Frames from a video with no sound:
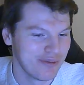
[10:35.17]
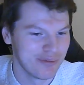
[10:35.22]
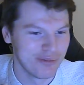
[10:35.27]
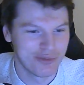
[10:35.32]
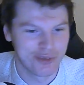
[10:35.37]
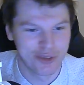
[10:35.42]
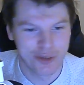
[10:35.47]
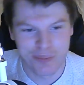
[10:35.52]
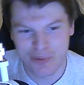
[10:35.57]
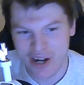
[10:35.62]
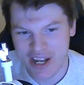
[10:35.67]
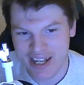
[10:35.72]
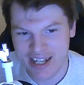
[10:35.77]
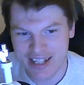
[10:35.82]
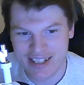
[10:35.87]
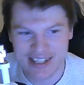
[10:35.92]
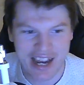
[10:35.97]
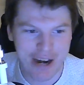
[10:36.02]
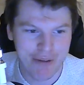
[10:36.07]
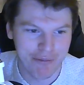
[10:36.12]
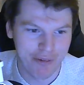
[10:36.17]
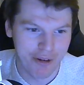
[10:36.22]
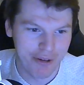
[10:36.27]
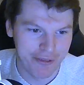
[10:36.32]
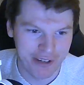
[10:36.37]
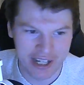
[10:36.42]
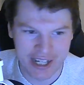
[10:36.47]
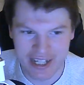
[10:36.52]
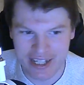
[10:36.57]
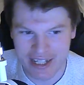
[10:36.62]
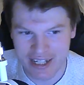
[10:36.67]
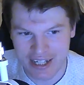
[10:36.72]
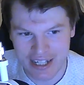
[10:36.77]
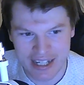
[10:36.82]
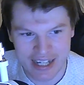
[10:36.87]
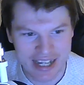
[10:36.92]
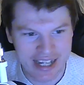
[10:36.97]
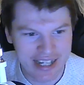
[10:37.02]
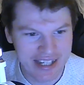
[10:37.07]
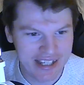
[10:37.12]
to break it down roughly,
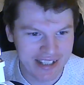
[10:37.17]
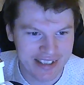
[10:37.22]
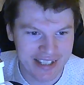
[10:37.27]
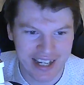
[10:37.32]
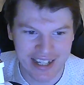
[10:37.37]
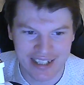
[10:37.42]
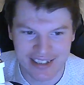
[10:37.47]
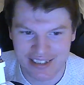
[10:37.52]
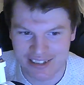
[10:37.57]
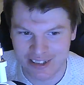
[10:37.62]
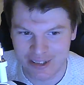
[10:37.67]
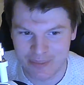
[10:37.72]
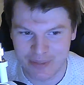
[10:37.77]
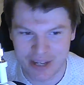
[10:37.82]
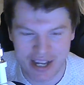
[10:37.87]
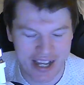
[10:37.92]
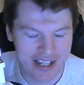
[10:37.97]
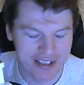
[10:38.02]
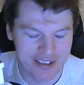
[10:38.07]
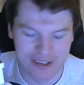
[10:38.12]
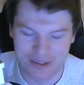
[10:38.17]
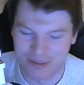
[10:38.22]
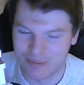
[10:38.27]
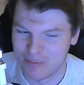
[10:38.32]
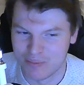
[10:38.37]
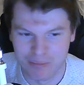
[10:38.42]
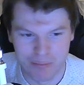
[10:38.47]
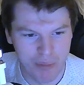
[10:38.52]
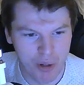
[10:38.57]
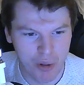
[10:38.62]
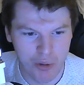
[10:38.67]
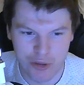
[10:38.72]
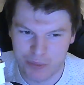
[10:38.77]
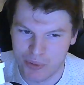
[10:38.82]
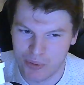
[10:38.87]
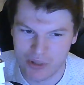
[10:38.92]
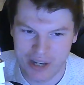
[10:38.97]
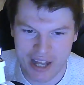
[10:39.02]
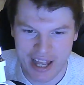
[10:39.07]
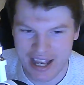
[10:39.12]
India tax system has
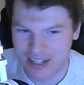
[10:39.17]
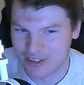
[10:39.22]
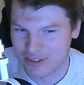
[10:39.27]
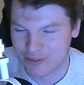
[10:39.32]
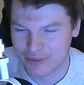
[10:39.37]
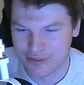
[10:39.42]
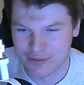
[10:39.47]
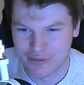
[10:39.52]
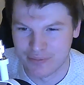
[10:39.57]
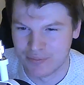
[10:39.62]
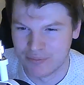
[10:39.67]
multiple layers of